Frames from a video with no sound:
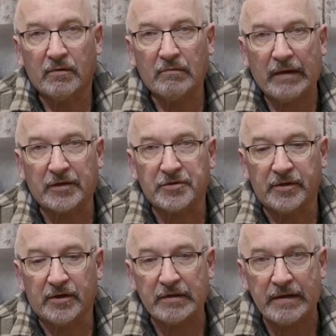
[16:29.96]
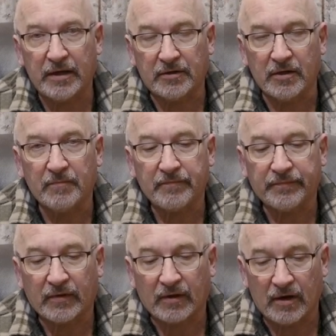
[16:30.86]
actually connecting,
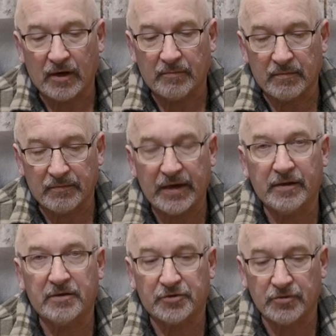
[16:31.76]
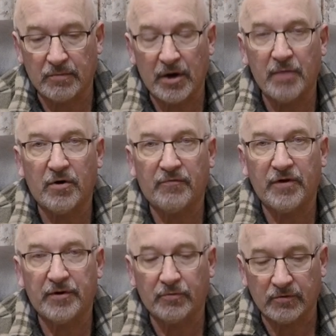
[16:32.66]
that is to a mobile
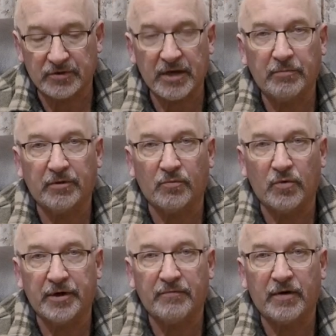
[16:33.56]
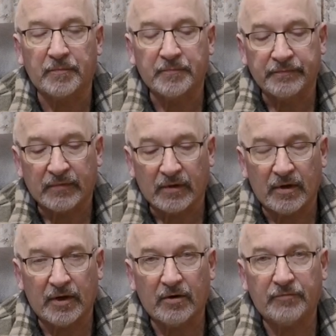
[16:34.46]
phone or the tablet and whatever,
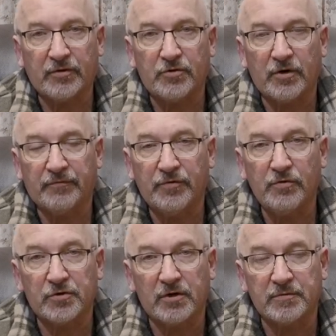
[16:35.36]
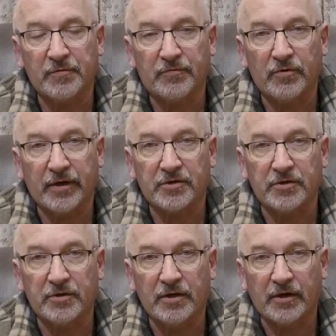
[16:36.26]
and I have to try it a few times before it
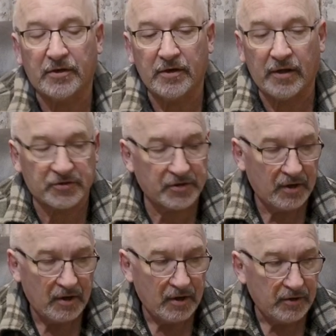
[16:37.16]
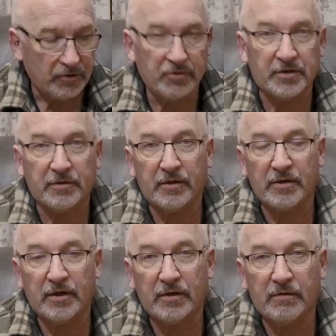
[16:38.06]
actually connects. Using
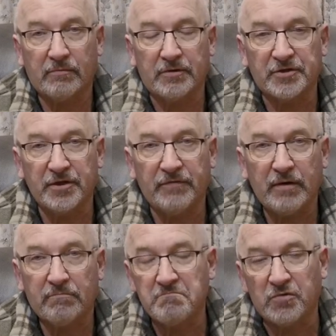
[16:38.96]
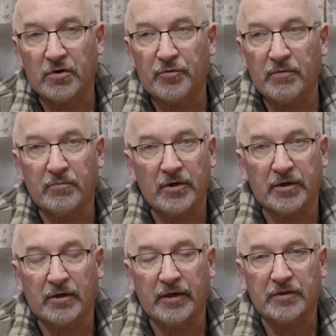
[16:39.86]
the receiver, not a problem. I
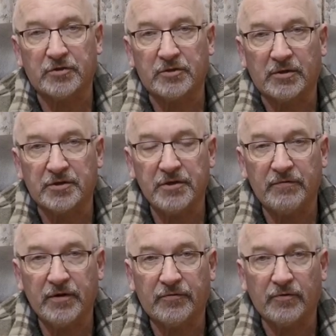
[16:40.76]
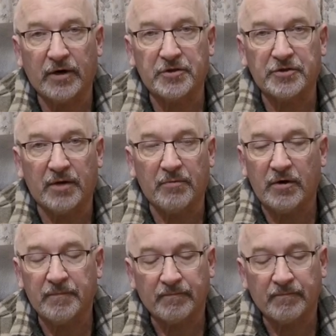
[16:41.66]
can connect it to my TV through HDMI.